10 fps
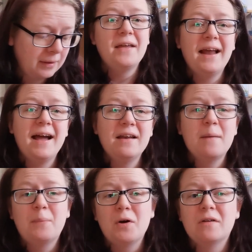Then I had a
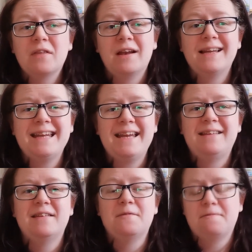book that I
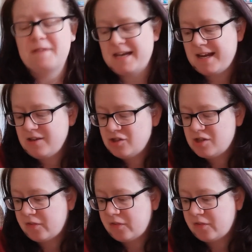need to finish.